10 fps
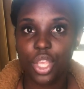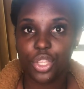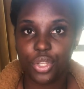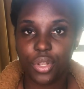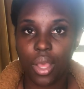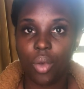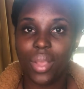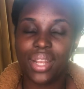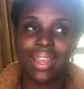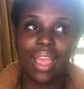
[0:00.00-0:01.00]
You know,
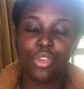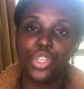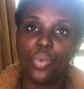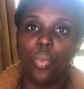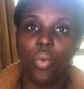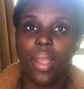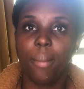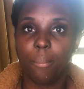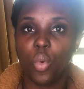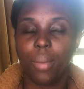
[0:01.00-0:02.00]
and now you want
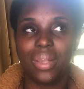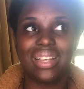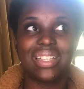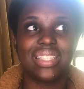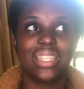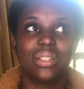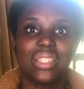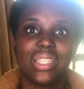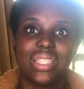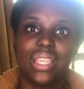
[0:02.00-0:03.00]
more because there's this